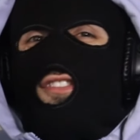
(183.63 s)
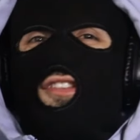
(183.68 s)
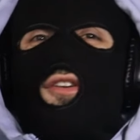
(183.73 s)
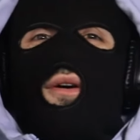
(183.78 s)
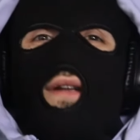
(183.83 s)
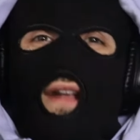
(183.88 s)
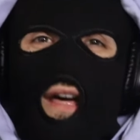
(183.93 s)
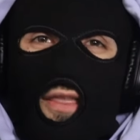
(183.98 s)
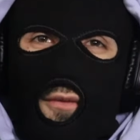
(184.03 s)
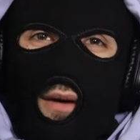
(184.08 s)
do
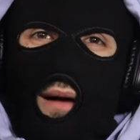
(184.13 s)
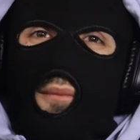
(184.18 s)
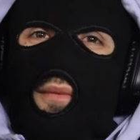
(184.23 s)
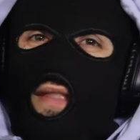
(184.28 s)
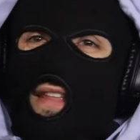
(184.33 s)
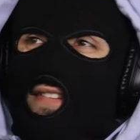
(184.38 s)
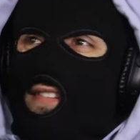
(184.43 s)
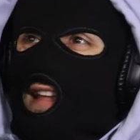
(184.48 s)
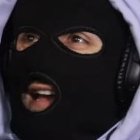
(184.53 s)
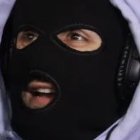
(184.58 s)
another one with
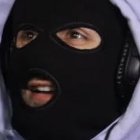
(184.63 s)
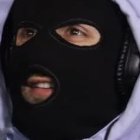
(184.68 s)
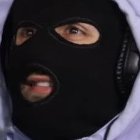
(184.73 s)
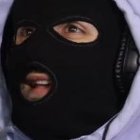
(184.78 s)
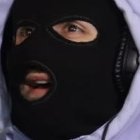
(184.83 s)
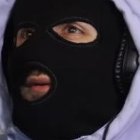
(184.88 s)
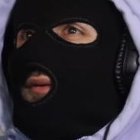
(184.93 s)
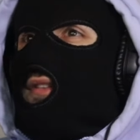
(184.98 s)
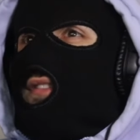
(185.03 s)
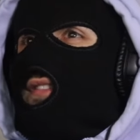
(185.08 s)
this deck, because
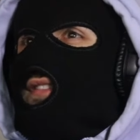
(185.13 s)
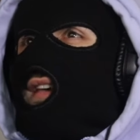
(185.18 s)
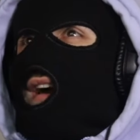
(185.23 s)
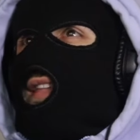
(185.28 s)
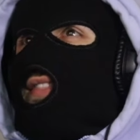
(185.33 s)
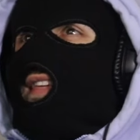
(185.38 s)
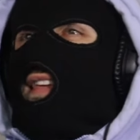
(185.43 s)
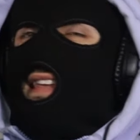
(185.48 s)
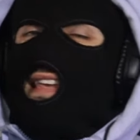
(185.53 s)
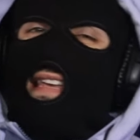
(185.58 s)
that was... I
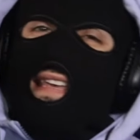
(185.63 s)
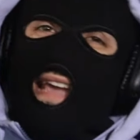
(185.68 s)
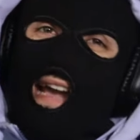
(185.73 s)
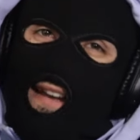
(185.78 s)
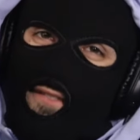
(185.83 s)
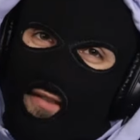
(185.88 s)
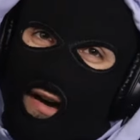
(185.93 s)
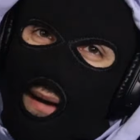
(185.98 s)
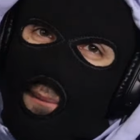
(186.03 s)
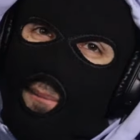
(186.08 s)
think he
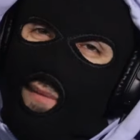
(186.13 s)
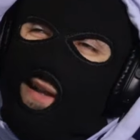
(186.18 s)
gave up.